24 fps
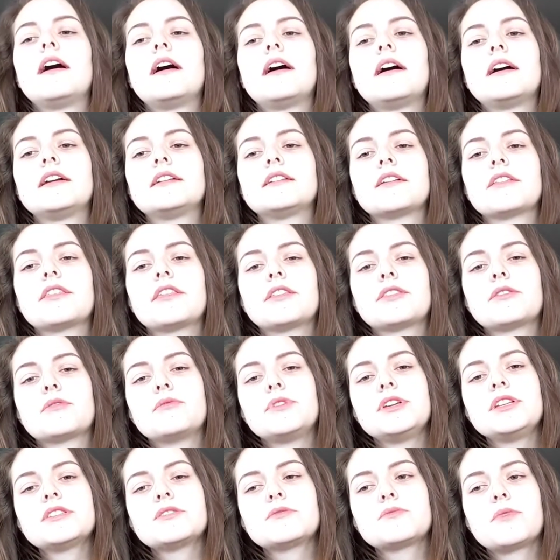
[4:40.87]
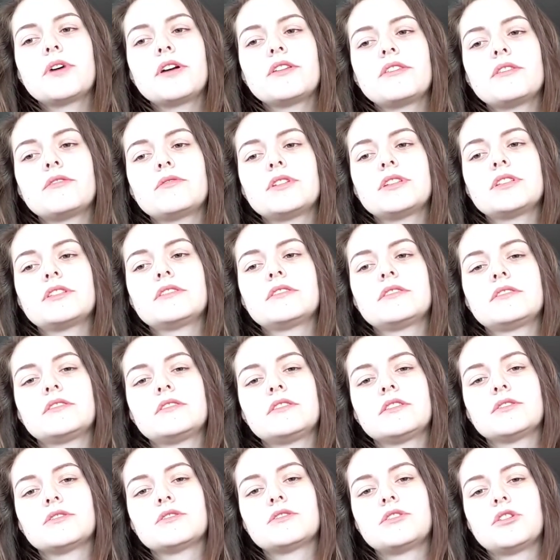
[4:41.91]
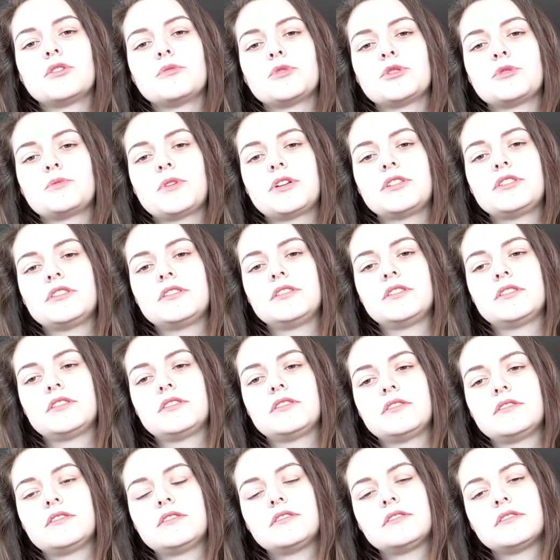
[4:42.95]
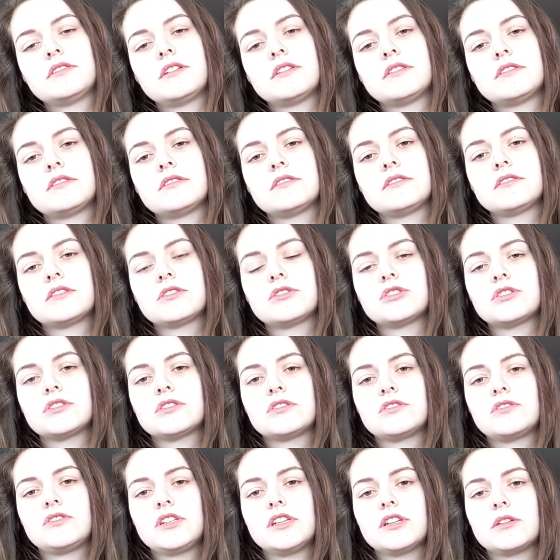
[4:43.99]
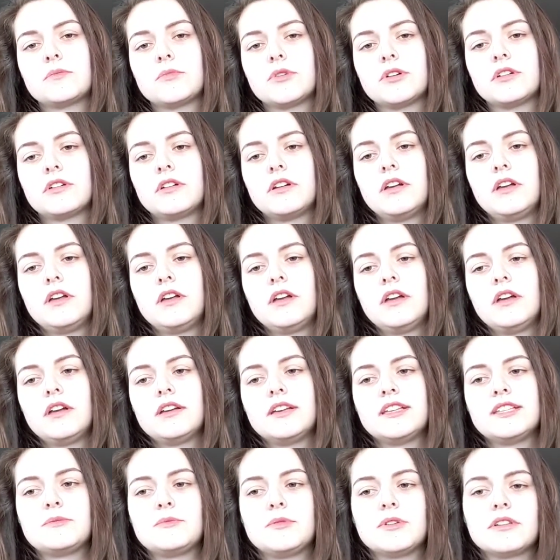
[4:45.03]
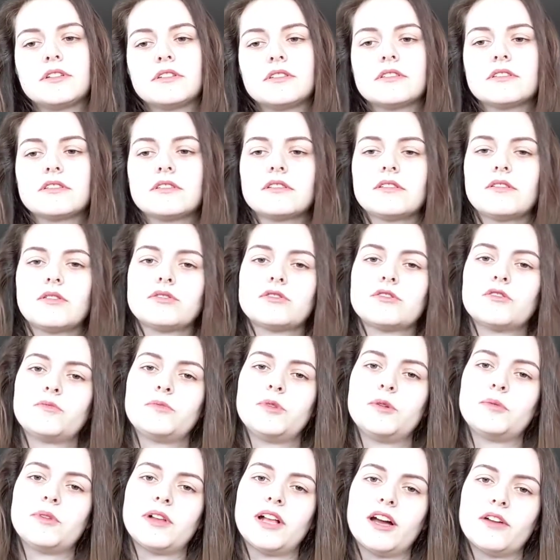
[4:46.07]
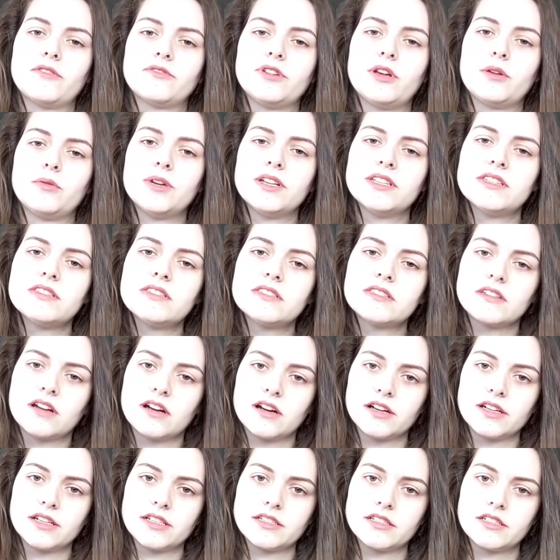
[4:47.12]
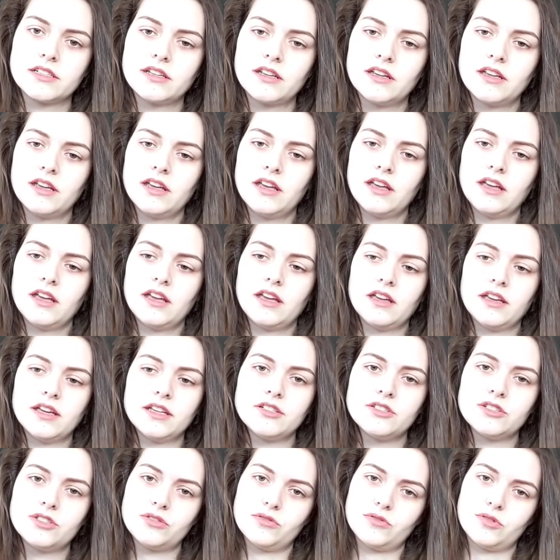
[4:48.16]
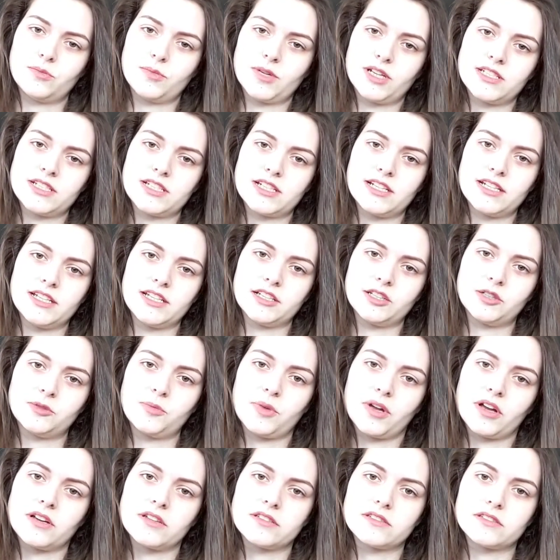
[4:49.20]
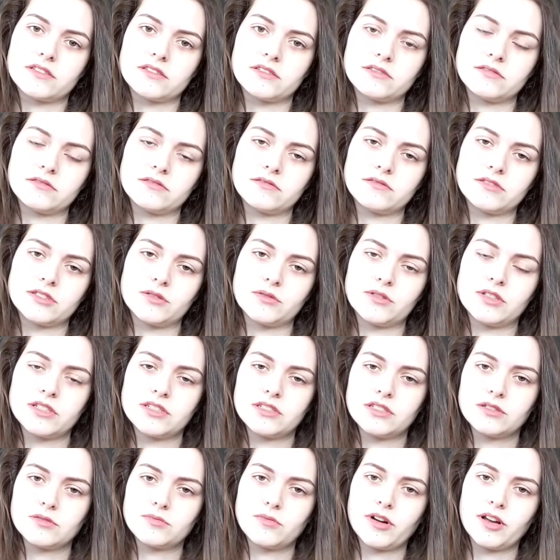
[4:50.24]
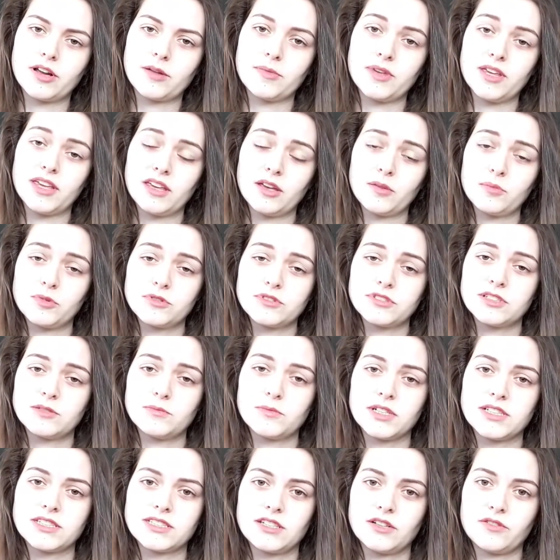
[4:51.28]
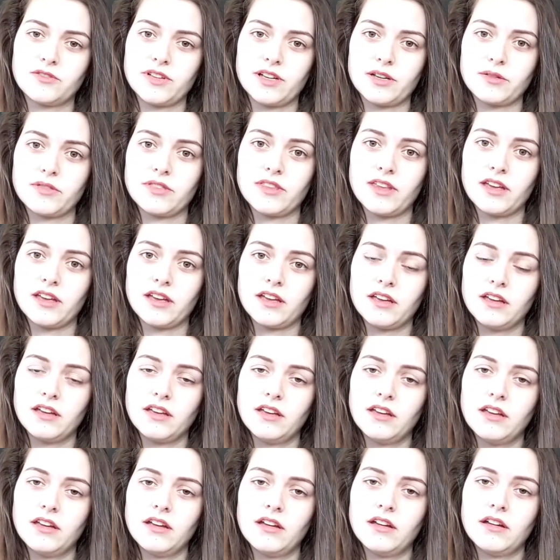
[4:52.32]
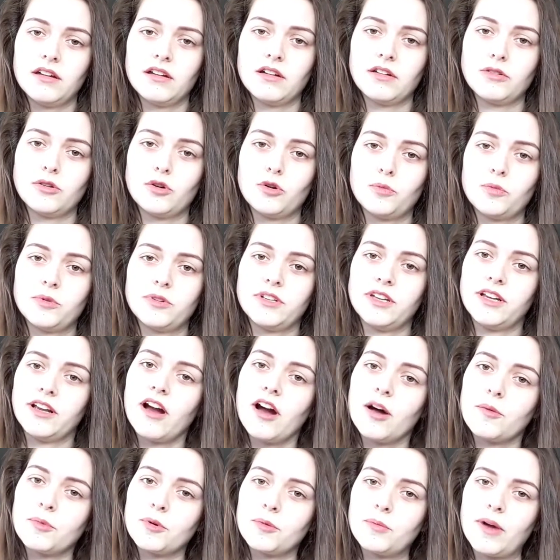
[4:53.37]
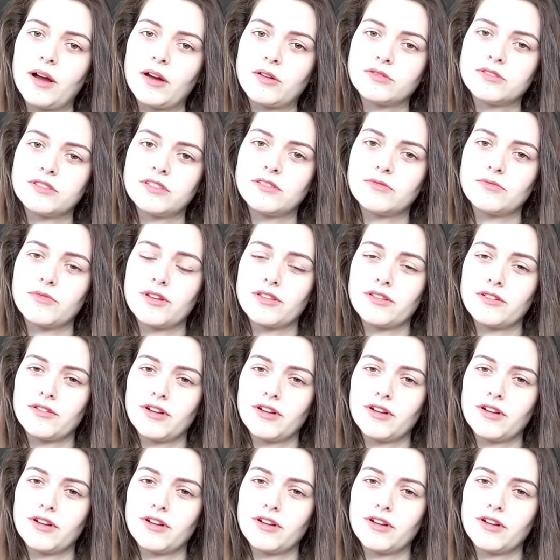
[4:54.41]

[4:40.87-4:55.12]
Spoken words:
and I think the reason why there is still so much prejudice and such a stigma is because lots of people have no insight into a mentally ill person. So this is why I'm here, putting myself out there and opening up about it,